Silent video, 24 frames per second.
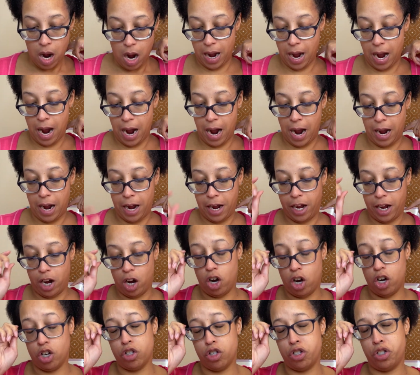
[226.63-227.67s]
I
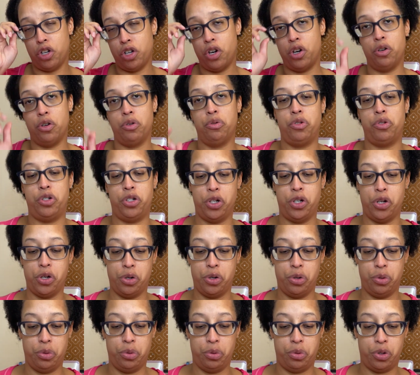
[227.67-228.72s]
also
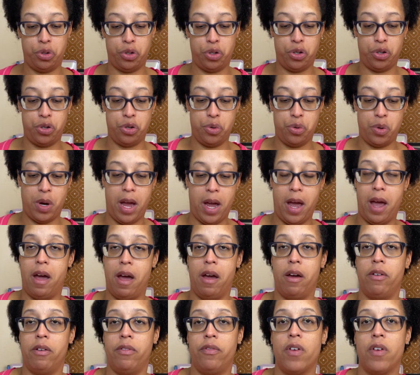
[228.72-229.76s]
chose to
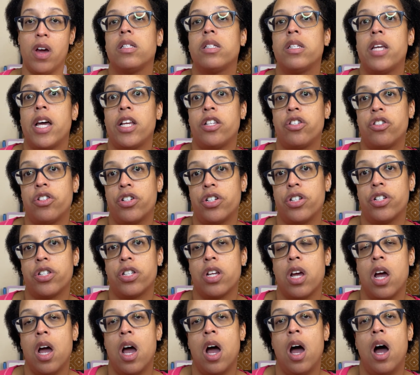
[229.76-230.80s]
have testers
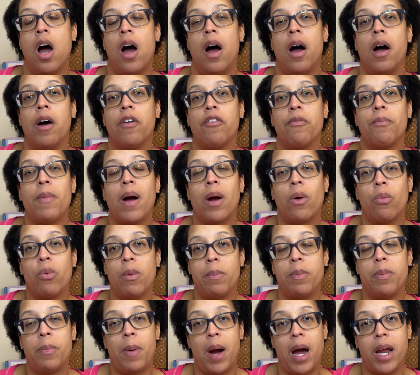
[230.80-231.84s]
of my
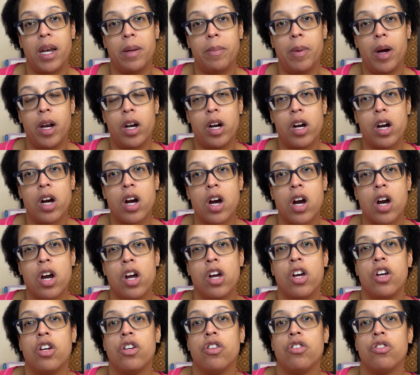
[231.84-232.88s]
whipped body butter.
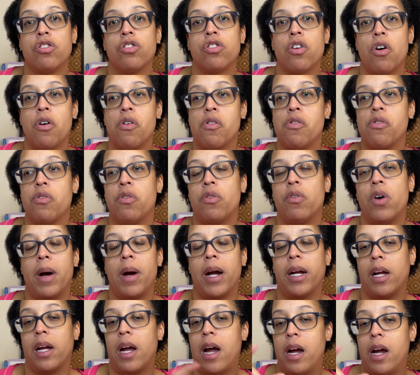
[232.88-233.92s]
So I
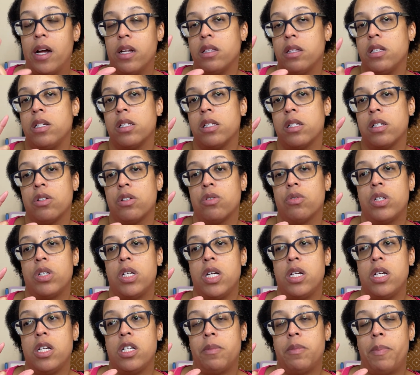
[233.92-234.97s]
got these little
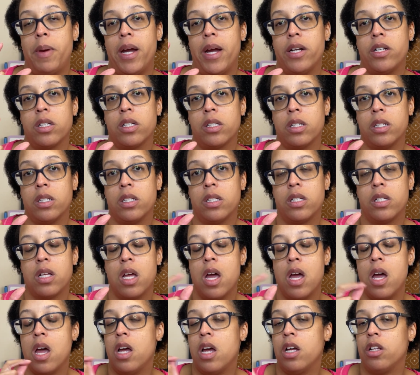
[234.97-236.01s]
teeny spatulas
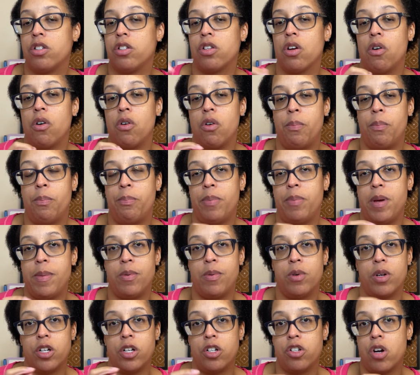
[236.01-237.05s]
so people
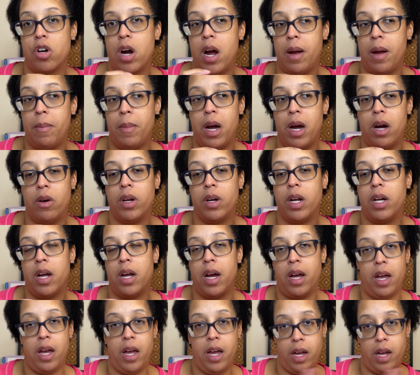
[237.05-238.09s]
can try them out, and I
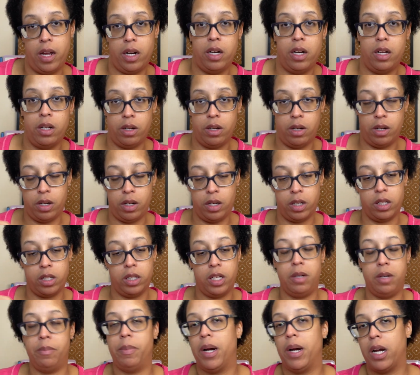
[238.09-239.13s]
had a
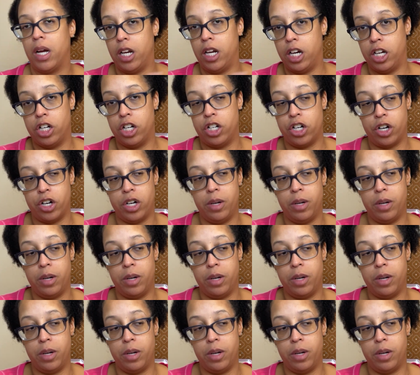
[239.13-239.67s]
clean bucket and a dirty